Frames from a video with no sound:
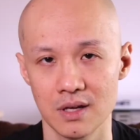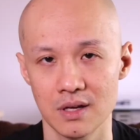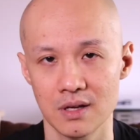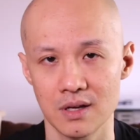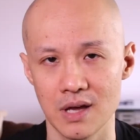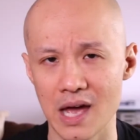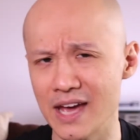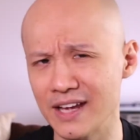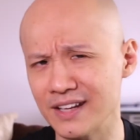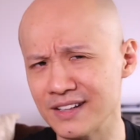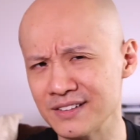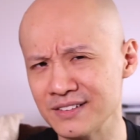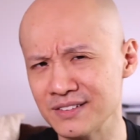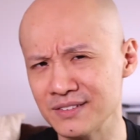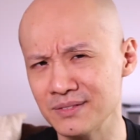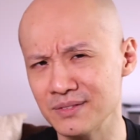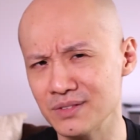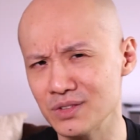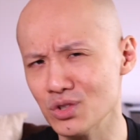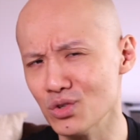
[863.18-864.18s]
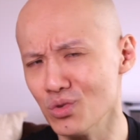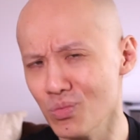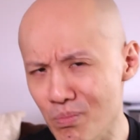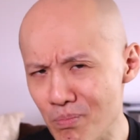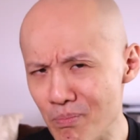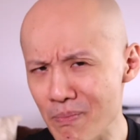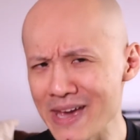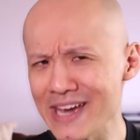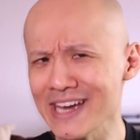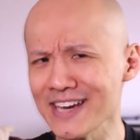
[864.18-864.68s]
And you
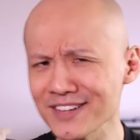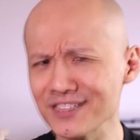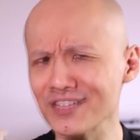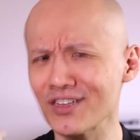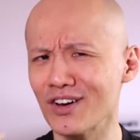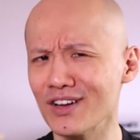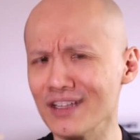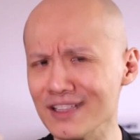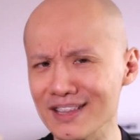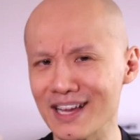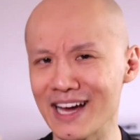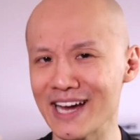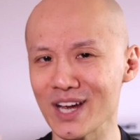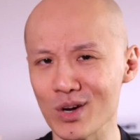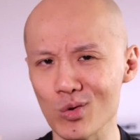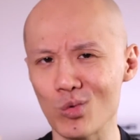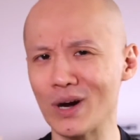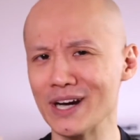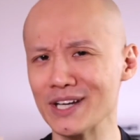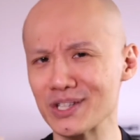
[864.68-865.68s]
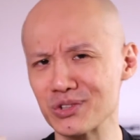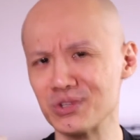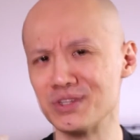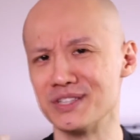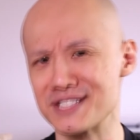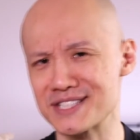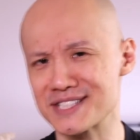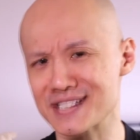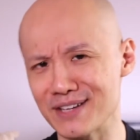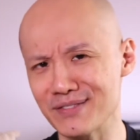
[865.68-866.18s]
may not like what you
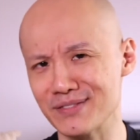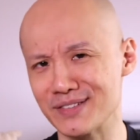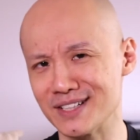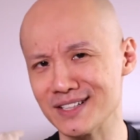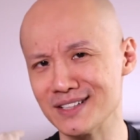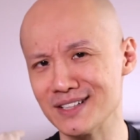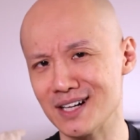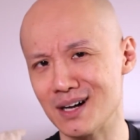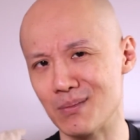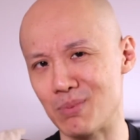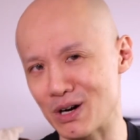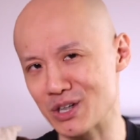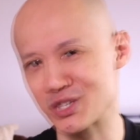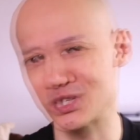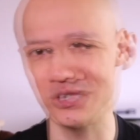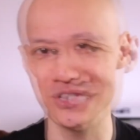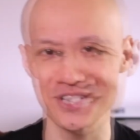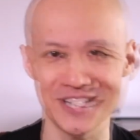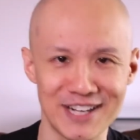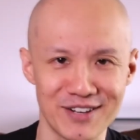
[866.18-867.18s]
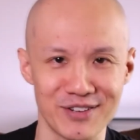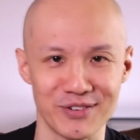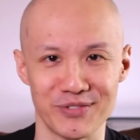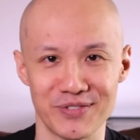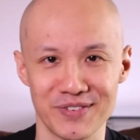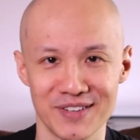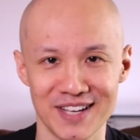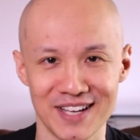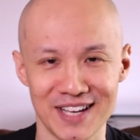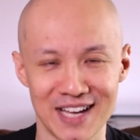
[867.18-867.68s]
discover about yourself.
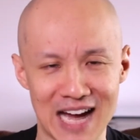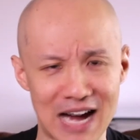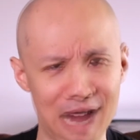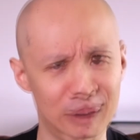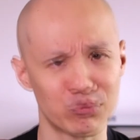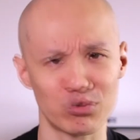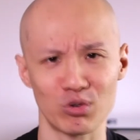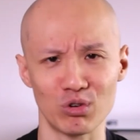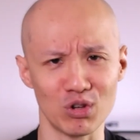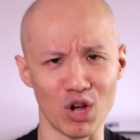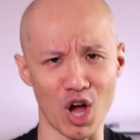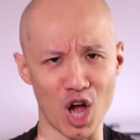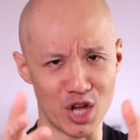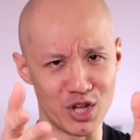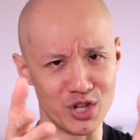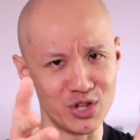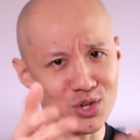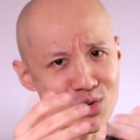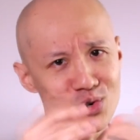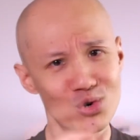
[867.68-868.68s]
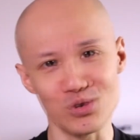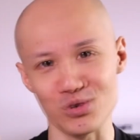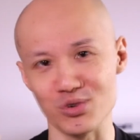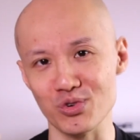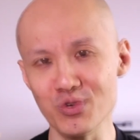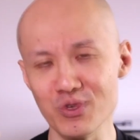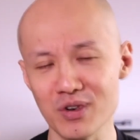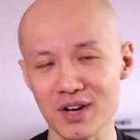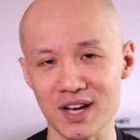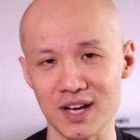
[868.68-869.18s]
After all, you
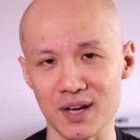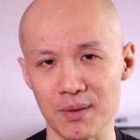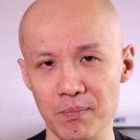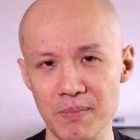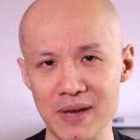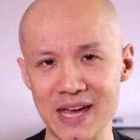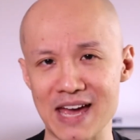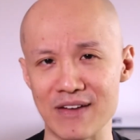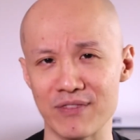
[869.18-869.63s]
may have